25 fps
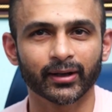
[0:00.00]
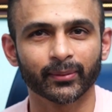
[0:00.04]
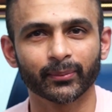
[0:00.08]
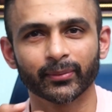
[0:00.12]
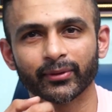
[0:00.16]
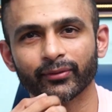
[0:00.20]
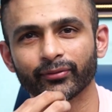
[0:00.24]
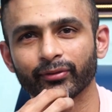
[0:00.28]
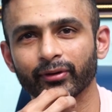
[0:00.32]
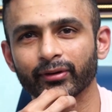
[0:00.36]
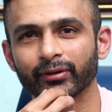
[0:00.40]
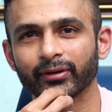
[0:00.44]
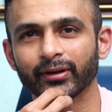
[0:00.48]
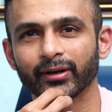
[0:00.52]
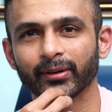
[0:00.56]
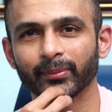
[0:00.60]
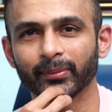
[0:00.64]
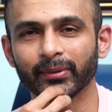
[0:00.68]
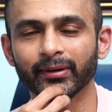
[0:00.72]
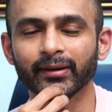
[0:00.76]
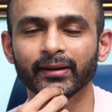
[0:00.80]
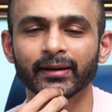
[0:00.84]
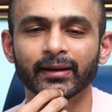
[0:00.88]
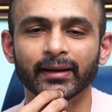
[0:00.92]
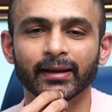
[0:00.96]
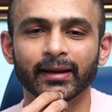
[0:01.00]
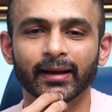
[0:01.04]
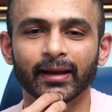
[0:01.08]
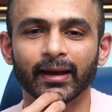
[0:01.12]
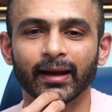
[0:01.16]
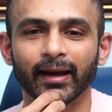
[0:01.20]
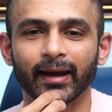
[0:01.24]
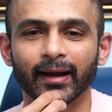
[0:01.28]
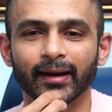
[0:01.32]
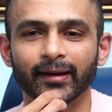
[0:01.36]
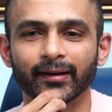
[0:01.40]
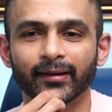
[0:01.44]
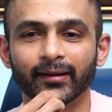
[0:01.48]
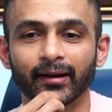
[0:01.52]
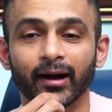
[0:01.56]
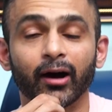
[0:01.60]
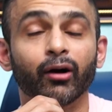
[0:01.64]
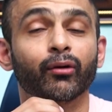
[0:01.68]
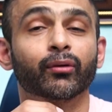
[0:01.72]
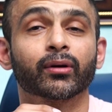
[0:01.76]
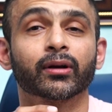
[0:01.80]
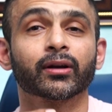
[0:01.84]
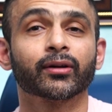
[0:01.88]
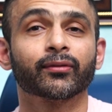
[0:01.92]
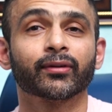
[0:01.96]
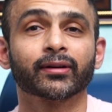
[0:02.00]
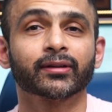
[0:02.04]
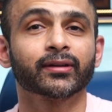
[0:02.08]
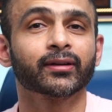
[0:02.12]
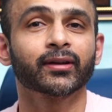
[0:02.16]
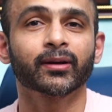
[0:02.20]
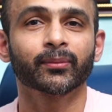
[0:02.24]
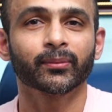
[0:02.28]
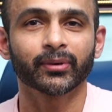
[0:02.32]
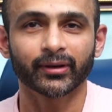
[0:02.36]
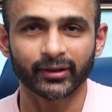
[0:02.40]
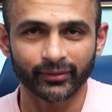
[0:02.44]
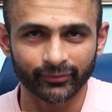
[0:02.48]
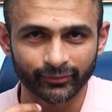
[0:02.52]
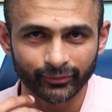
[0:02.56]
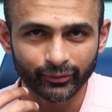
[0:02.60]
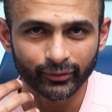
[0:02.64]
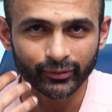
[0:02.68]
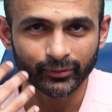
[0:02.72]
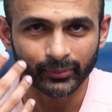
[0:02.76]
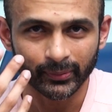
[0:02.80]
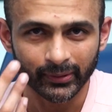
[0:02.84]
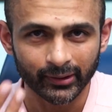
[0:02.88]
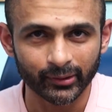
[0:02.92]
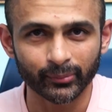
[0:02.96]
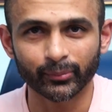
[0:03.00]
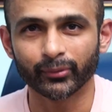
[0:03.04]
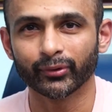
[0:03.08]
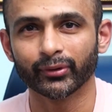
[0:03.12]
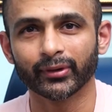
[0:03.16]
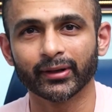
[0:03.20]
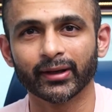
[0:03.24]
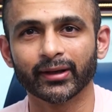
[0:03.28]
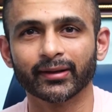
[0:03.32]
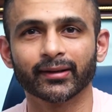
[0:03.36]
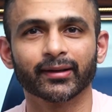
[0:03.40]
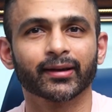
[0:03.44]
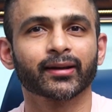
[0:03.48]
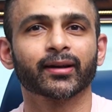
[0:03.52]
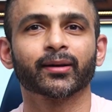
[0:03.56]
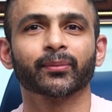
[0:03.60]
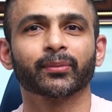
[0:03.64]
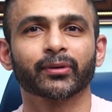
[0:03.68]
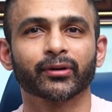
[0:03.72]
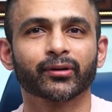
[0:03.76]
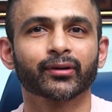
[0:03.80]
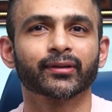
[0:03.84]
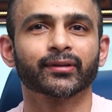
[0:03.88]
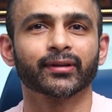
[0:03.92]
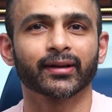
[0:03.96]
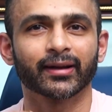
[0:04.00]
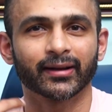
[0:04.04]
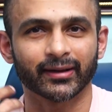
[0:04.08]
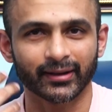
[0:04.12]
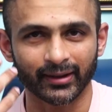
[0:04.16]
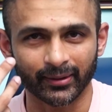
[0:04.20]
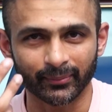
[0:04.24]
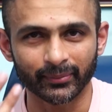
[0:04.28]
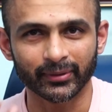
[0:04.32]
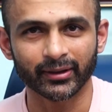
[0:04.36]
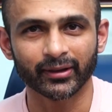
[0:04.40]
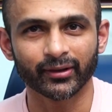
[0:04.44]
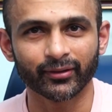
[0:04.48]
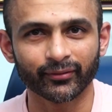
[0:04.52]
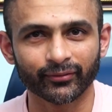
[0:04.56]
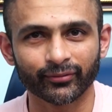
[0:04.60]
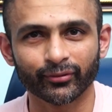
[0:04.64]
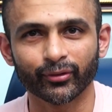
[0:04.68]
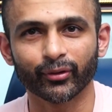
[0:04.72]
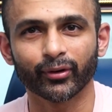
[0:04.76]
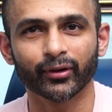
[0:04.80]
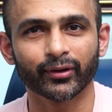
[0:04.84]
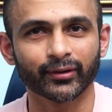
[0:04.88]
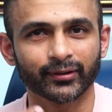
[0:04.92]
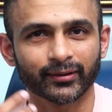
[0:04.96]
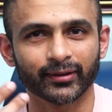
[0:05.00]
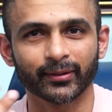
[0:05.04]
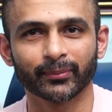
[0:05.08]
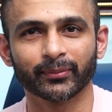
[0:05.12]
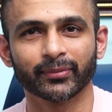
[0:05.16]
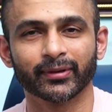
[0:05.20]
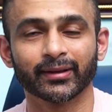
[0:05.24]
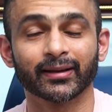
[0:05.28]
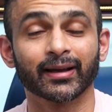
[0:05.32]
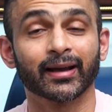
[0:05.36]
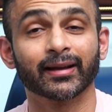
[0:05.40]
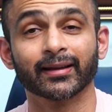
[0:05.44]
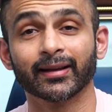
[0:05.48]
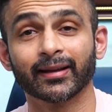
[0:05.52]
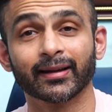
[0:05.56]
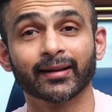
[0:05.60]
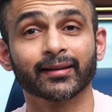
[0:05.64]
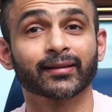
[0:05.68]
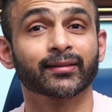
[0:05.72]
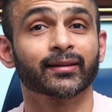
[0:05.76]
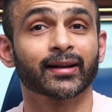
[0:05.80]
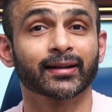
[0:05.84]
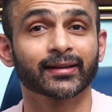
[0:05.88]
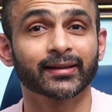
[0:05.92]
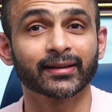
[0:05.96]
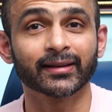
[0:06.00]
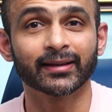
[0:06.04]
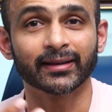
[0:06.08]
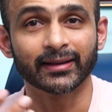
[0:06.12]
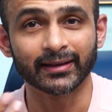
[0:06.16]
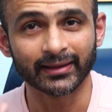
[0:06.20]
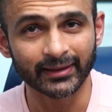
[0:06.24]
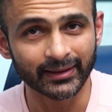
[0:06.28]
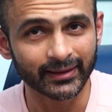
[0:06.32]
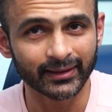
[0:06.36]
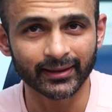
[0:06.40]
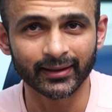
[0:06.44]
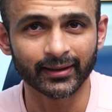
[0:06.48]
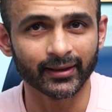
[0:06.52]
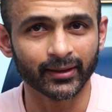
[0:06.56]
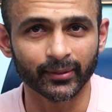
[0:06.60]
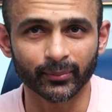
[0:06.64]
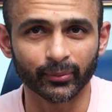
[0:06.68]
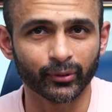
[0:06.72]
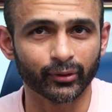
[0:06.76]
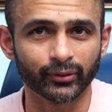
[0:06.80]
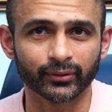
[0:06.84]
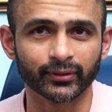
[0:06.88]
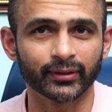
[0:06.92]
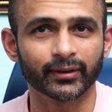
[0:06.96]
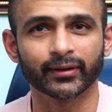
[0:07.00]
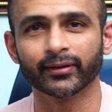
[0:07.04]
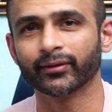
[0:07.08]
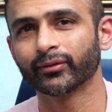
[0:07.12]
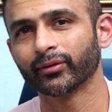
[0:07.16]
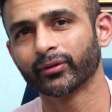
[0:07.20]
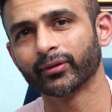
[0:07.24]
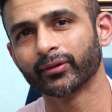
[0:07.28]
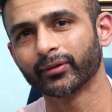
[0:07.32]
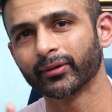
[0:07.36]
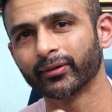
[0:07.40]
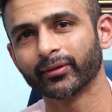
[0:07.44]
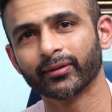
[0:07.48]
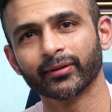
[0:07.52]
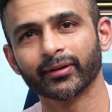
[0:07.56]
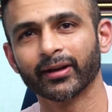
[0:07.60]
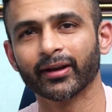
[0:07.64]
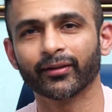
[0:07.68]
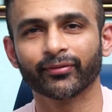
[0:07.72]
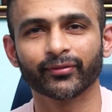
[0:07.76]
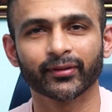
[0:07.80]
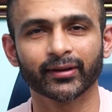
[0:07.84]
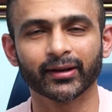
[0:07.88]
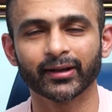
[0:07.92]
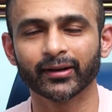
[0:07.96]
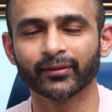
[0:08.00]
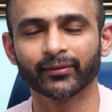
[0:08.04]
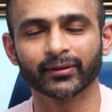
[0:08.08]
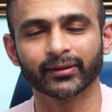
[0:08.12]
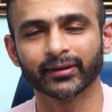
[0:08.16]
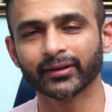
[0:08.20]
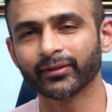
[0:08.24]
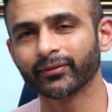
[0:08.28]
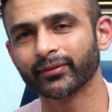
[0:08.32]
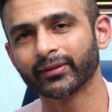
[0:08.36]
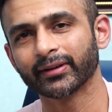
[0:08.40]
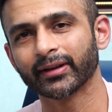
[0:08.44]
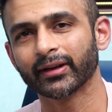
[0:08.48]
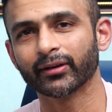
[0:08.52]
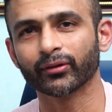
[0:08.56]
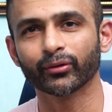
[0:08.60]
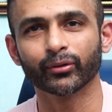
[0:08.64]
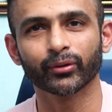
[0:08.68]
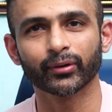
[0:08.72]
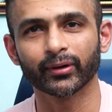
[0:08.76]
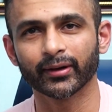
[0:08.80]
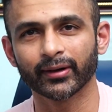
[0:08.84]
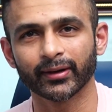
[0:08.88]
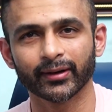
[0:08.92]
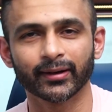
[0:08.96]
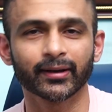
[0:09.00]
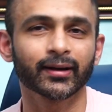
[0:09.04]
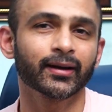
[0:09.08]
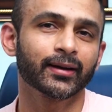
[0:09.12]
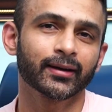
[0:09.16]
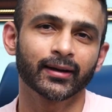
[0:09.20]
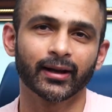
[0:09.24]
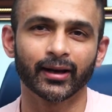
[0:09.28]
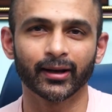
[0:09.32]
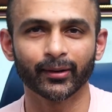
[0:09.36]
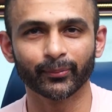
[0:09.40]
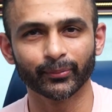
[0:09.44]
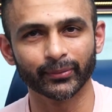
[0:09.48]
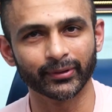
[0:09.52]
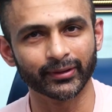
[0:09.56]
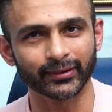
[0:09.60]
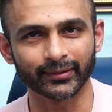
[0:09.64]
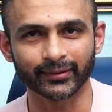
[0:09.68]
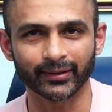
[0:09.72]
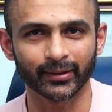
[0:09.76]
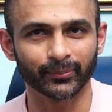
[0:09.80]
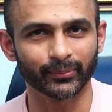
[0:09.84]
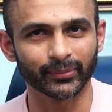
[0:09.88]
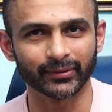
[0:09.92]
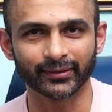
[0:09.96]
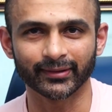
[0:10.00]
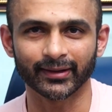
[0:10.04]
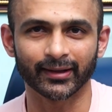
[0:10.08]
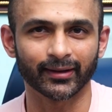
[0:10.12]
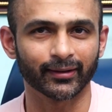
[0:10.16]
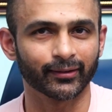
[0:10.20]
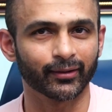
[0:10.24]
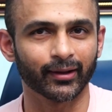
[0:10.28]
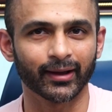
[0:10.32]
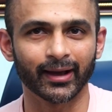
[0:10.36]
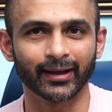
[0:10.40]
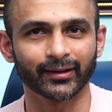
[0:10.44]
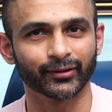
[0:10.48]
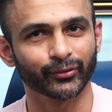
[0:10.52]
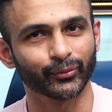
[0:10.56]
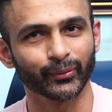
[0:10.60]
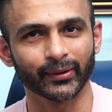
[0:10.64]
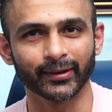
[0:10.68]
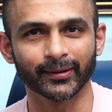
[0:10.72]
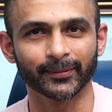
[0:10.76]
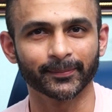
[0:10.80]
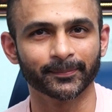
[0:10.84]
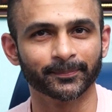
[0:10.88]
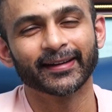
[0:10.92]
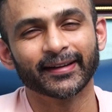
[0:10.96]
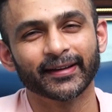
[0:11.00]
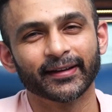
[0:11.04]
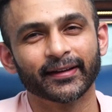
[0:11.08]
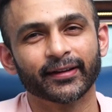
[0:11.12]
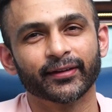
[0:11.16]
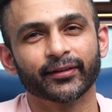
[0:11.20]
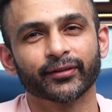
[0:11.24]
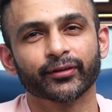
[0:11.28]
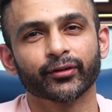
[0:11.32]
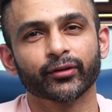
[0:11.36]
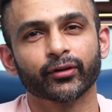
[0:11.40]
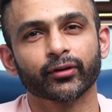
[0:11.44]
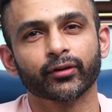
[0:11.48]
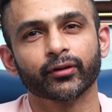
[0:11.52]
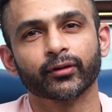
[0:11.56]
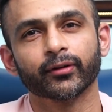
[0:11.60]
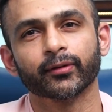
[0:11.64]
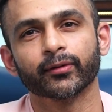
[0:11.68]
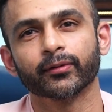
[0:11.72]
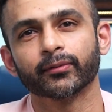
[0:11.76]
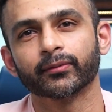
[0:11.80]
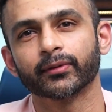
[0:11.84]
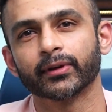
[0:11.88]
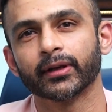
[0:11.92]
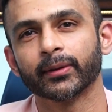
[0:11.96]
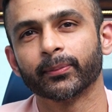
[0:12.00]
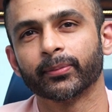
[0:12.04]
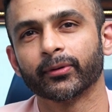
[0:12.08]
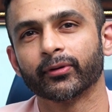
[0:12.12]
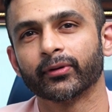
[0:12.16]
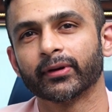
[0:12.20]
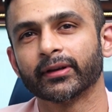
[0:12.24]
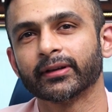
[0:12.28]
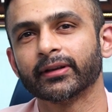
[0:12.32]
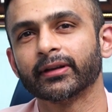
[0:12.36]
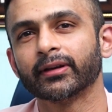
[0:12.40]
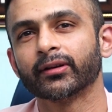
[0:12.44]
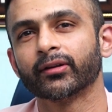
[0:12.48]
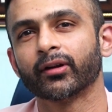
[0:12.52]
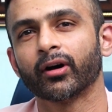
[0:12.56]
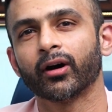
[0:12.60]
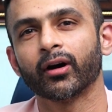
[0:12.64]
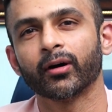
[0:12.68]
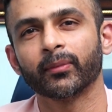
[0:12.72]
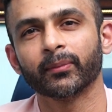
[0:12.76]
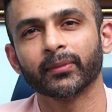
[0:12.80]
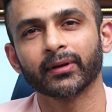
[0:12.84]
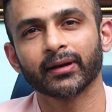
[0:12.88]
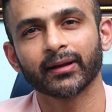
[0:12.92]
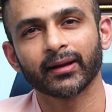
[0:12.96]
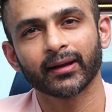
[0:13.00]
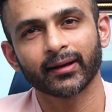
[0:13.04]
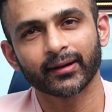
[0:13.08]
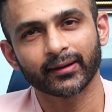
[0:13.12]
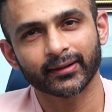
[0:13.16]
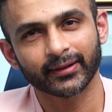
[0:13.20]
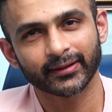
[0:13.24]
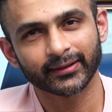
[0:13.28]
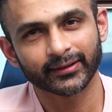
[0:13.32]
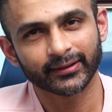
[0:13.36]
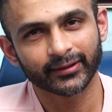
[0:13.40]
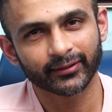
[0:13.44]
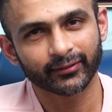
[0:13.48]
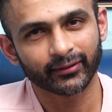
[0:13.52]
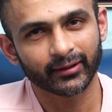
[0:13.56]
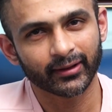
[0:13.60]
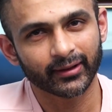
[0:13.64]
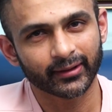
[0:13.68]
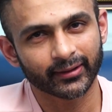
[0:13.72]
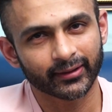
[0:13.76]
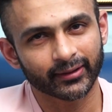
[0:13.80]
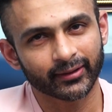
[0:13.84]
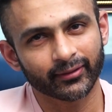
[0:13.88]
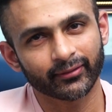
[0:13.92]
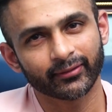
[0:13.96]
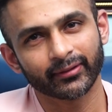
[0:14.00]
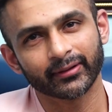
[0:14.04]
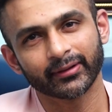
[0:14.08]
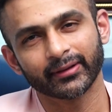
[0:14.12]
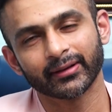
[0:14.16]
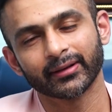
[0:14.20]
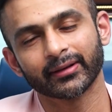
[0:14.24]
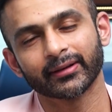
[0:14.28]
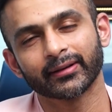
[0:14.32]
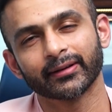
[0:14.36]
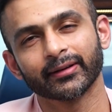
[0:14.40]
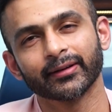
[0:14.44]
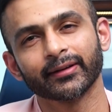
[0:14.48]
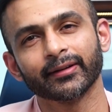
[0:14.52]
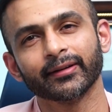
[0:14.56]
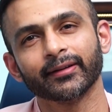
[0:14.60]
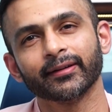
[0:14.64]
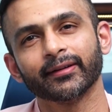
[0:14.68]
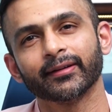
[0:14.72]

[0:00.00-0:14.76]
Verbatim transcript: come in for treatment, and avangala vandu number refuse panna mudiyadhu ena because they are coming in for something and there is nothing illegal about that. So definitely vandu we can go ahead and help these couples as well. So ipo vandu normally conceive aaguravangalukku